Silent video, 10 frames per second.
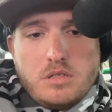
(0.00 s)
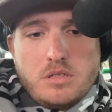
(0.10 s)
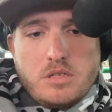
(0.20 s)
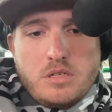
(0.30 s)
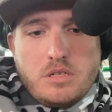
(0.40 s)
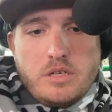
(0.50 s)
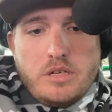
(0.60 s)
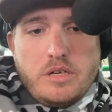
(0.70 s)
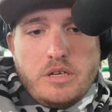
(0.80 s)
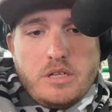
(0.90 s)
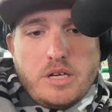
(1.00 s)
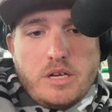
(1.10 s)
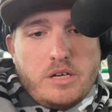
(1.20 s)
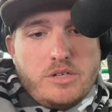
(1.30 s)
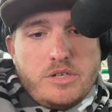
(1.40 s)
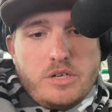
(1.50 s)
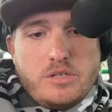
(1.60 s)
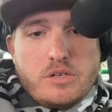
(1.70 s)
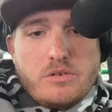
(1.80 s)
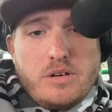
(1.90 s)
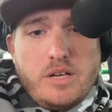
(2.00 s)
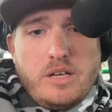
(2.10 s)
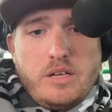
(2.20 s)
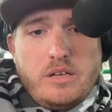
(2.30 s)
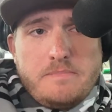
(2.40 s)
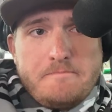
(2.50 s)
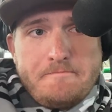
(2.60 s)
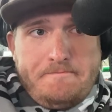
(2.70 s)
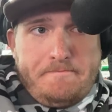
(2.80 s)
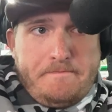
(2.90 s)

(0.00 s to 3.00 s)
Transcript: Let's see, allow to share screen.